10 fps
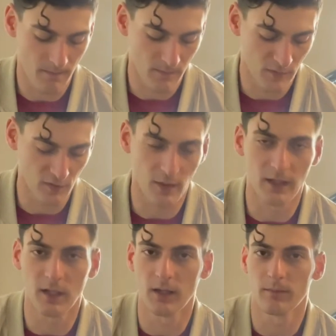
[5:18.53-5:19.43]
So I
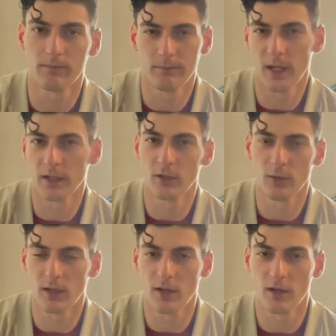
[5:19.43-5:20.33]
ended up buying me one
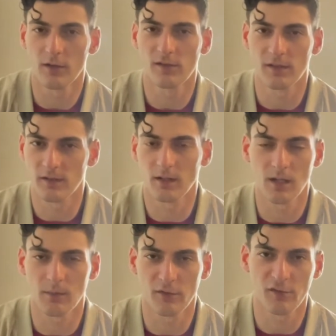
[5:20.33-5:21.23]
of those and a
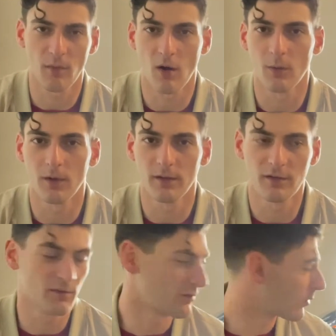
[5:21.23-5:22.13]
couple of small ones
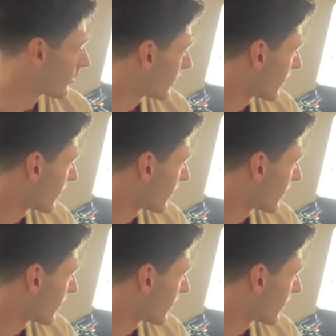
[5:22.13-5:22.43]
for